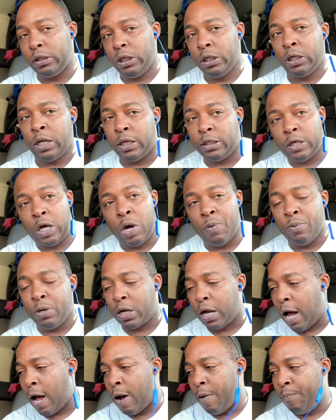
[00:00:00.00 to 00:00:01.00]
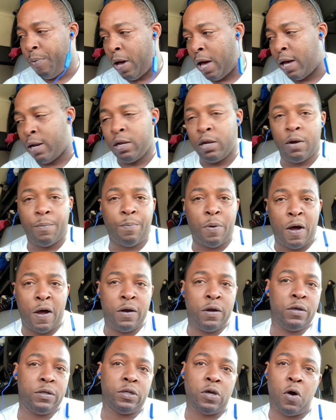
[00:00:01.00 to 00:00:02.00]
They told me to call Pioneer.
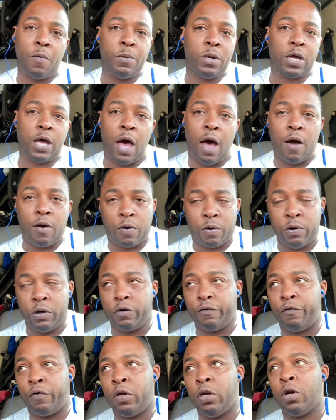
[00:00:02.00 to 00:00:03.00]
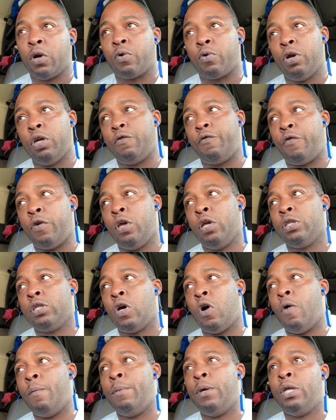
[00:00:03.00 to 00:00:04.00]
Pioneer told me to call Crushfield. Crushfield
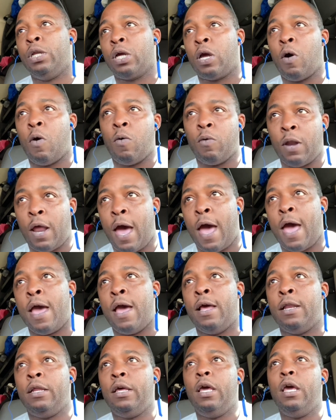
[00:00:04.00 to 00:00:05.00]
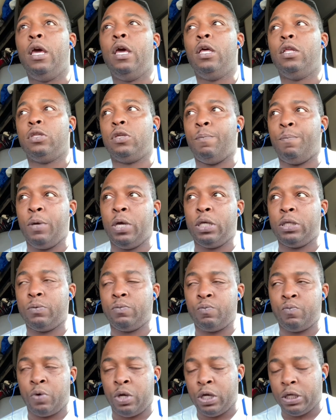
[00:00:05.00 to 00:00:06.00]
told me to go online to
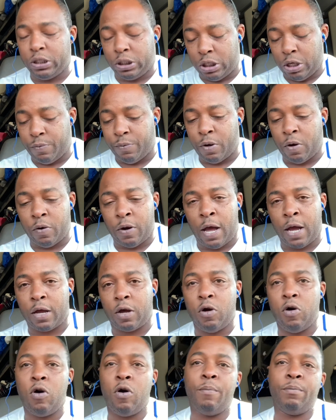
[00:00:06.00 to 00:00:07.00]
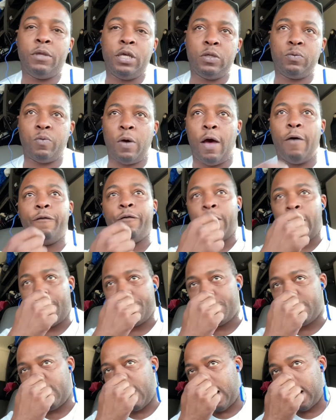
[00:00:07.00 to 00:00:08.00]
BigRigStereo.com. That's where I
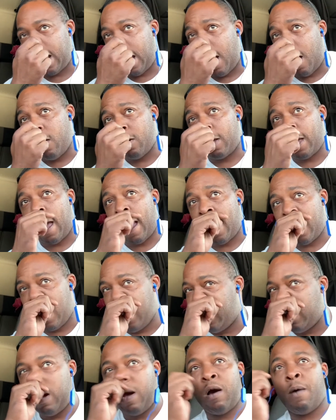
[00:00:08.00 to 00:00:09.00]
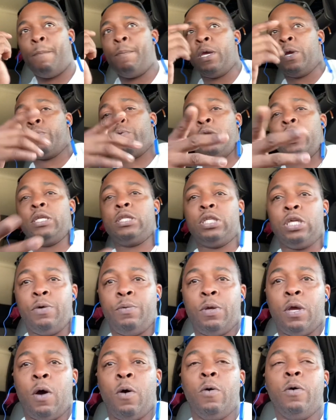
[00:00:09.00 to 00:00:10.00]
found it. I called a guy at Big Rig
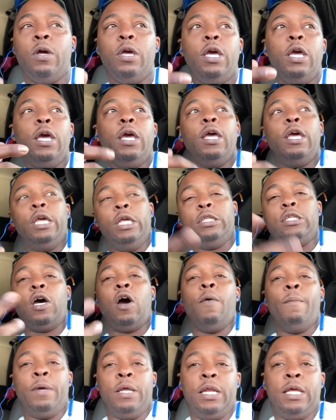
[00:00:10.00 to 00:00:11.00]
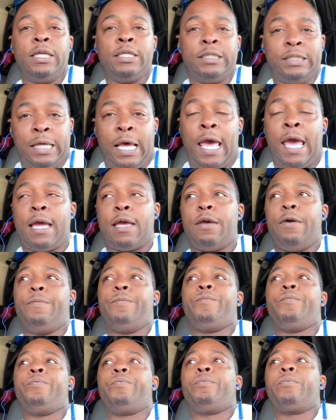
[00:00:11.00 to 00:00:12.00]
Stereo. He told me the exact
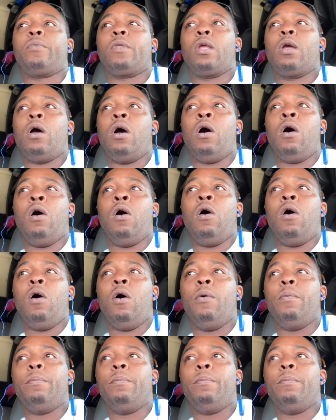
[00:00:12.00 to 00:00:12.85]
wire